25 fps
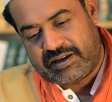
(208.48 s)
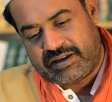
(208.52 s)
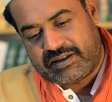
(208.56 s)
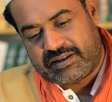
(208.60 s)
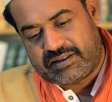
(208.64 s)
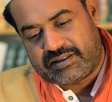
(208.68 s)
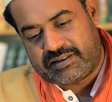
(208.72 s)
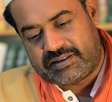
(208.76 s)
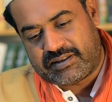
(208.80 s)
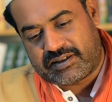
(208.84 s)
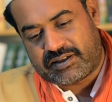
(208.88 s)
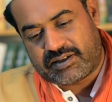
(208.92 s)

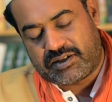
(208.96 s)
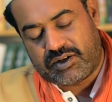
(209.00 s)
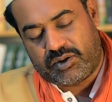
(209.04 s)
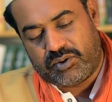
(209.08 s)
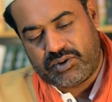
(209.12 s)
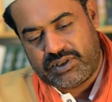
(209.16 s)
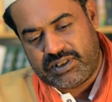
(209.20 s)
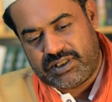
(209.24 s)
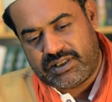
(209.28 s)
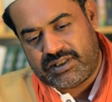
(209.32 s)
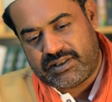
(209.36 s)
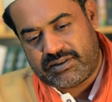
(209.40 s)
The
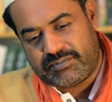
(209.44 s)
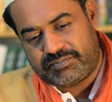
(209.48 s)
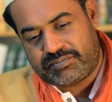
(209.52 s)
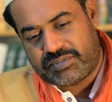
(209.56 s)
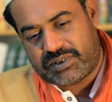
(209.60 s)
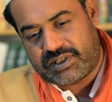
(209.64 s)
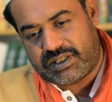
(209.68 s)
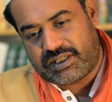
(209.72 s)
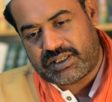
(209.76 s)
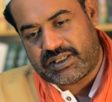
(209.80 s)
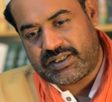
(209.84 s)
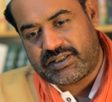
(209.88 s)
colonial
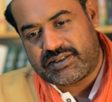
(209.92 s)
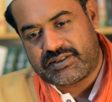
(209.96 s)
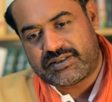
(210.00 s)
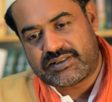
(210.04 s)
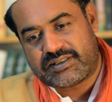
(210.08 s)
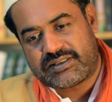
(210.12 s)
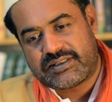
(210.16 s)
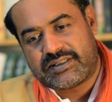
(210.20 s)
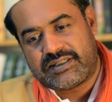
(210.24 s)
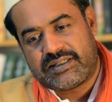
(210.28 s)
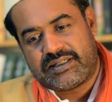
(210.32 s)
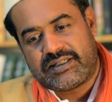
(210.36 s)

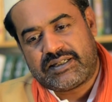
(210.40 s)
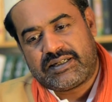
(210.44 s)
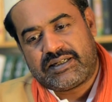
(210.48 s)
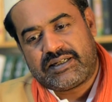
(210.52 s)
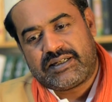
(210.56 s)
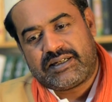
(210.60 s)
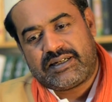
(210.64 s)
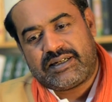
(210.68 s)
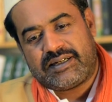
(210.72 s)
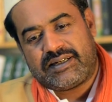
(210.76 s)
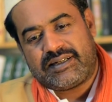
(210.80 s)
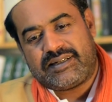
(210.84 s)
empires
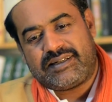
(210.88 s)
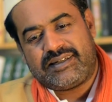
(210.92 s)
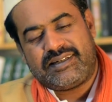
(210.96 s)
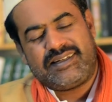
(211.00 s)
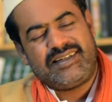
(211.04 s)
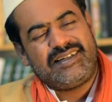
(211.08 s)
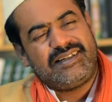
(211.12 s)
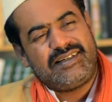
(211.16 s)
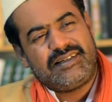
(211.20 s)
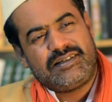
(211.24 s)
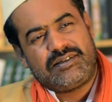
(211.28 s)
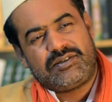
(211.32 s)

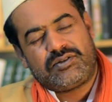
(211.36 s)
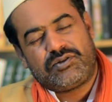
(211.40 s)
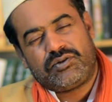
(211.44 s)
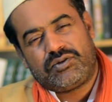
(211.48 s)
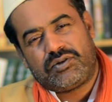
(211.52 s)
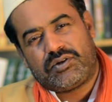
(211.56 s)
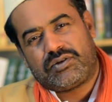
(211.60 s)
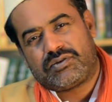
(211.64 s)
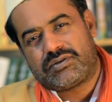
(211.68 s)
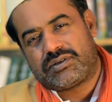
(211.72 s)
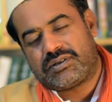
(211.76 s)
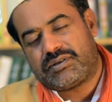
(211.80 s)
needed to
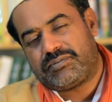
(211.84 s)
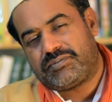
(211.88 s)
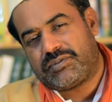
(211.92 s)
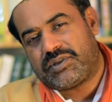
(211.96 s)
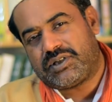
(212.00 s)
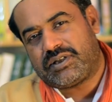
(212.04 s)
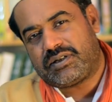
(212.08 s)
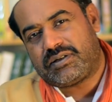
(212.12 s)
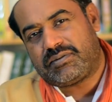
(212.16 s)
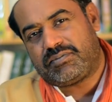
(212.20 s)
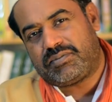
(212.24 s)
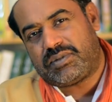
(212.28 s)
know
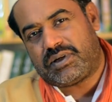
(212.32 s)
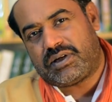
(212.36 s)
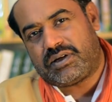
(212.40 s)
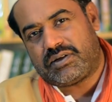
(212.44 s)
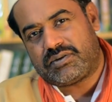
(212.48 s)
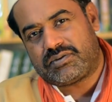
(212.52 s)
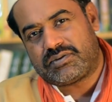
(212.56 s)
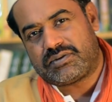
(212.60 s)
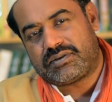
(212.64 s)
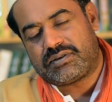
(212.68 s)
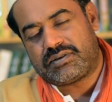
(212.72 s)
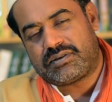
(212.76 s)
something
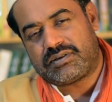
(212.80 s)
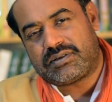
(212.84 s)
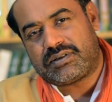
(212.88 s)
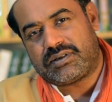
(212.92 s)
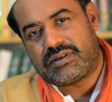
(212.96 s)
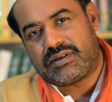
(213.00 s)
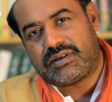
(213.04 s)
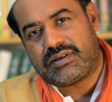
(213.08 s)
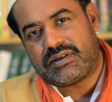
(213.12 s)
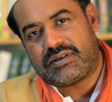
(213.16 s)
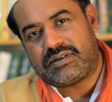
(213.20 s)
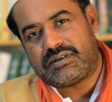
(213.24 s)
about
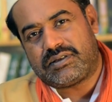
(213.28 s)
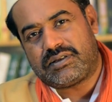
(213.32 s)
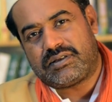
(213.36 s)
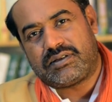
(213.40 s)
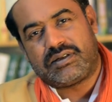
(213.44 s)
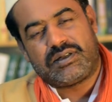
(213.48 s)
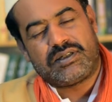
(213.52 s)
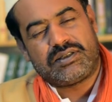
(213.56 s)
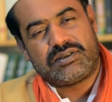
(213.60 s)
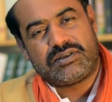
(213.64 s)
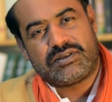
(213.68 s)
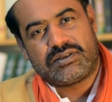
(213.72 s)
the
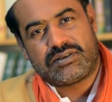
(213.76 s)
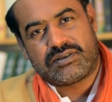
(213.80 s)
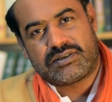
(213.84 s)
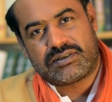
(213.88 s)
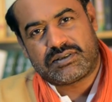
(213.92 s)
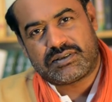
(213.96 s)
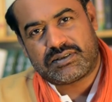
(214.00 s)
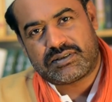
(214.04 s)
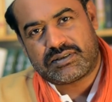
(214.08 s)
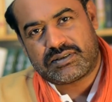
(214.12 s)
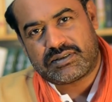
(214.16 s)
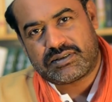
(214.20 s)

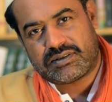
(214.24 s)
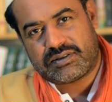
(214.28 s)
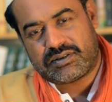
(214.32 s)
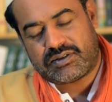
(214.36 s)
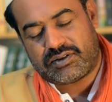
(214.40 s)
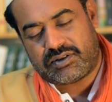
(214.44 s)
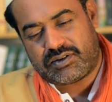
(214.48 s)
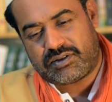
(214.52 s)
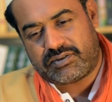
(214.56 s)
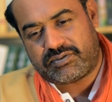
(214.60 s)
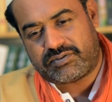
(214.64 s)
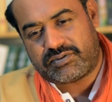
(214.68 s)
religions
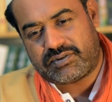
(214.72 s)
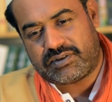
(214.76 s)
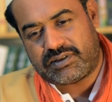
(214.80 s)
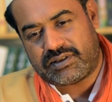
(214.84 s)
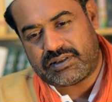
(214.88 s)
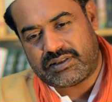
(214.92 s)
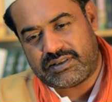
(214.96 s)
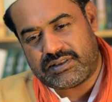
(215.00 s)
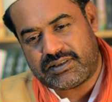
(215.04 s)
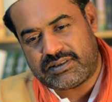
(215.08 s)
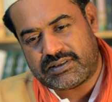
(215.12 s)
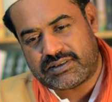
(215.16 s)
of the
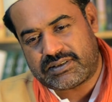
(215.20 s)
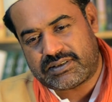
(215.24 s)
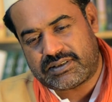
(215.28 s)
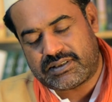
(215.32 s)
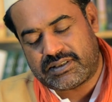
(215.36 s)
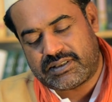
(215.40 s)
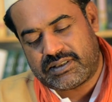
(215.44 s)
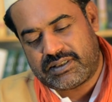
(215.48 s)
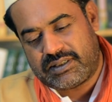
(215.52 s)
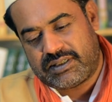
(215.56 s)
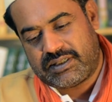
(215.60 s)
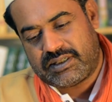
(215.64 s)
East,
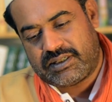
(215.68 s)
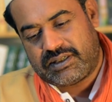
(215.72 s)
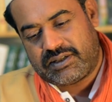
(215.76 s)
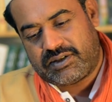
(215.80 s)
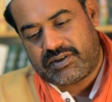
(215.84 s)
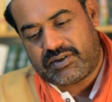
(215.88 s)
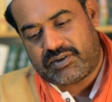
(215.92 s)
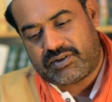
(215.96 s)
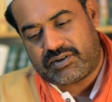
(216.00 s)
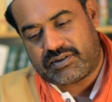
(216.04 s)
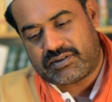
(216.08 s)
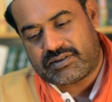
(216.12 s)

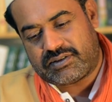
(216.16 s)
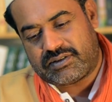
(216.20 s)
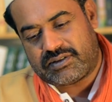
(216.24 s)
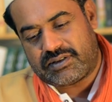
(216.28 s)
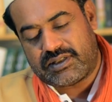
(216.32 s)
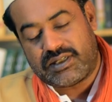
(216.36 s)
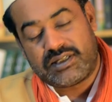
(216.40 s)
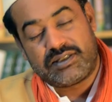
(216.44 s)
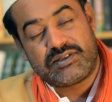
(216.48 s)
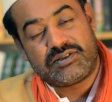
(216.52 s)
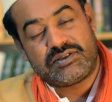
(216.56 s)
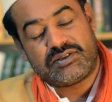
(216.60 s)
or the
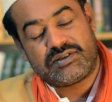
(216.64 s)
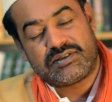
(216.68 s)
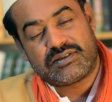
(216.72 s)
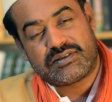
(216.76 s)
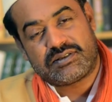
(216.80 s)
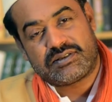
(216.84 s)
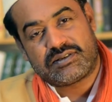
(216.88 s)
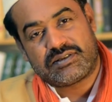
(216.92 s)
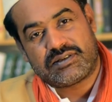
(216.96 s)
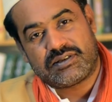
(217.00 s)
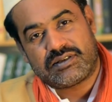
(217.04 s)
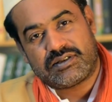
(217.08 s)

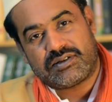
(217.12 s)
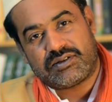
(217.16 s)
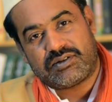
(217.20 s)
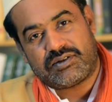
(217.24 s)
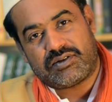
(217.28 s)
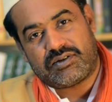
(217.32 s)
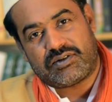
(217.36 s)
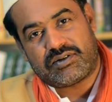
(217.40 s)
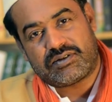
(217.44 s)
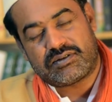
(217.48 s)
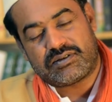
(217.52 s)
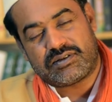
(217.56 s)
religions
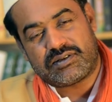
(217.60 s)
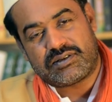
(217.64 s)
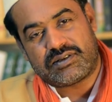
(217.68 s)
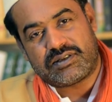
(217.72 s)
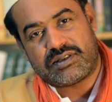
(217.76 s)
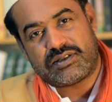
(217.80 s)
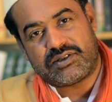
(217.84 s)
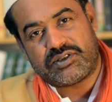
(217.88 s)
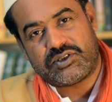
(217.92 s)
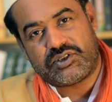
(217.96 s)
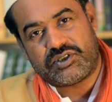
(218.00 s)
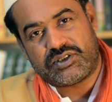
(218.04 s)
or the
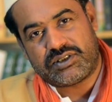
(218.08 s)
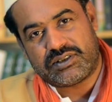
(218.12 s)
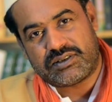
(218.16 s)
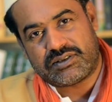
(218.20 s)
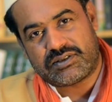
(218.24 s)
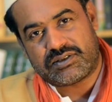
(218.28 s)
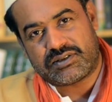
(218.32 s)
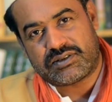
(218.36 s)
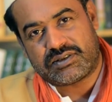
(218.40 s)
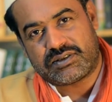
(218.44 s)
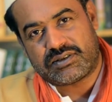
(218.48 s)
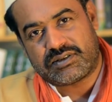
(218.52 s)

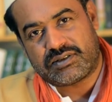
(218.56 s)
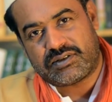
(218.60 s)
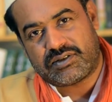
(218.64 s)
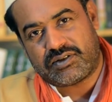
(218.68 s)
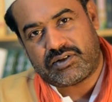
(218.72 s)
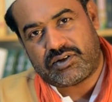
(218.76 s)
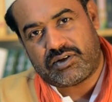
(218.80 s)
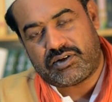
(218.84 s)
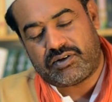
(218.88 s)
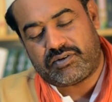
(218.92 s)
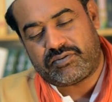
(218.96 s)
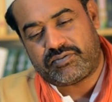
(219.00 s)
traditions
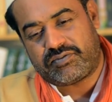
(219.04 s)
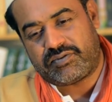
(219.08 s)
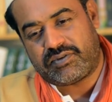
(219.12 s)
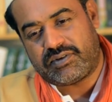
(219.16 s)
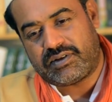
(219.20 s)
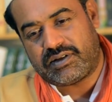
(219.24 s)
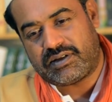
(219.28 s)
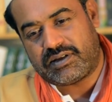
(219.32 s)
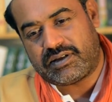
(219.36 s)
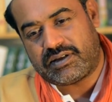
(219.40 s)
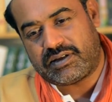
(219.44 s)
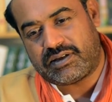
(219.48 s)
of
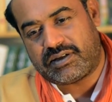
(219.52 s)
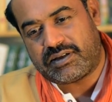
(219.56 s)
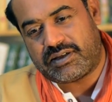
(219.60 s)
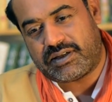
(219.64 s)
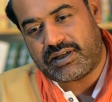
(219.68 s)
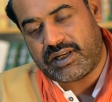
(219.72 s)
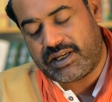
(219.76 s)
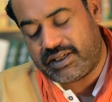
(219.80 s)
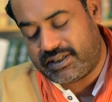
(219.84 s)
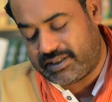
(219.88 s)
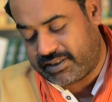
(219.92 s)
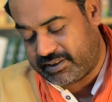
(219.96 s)
the
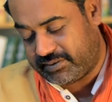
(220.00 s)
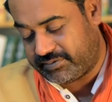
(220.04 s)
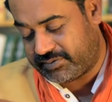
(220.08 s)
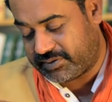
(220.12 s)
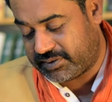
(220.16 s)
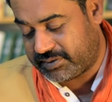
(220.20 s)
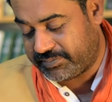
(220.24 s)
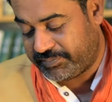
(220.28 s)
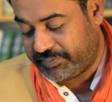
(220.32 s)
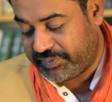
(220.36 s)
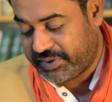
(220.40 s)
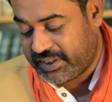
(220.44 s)

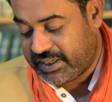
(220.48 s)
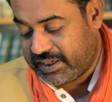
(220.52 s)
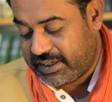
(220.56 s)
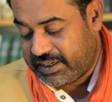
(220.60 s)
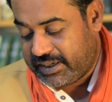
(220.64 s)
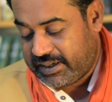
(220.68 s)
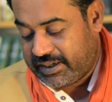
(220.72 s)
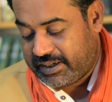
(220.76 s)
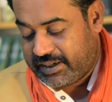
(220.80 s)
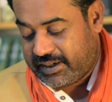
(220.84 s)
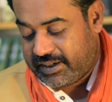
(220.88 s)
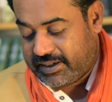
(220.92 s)
natives,
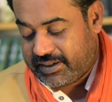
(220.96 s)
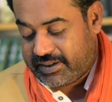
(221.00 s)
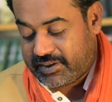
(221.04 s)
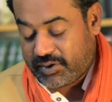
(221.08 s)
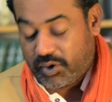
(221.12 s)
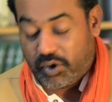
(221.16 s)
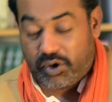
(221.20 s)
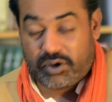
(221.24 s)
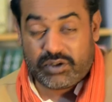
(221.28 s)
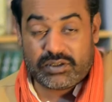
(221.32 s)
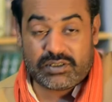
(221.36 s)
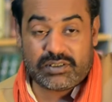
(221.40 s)
in
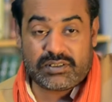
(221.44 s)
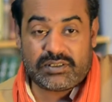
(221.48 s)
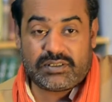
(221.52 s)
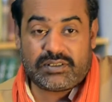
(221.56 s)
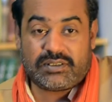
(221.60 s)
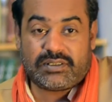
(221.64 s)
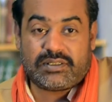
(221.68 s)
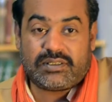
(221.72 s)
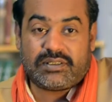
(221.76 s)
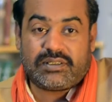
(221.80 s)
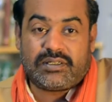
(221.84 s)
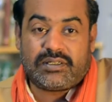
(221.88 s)
order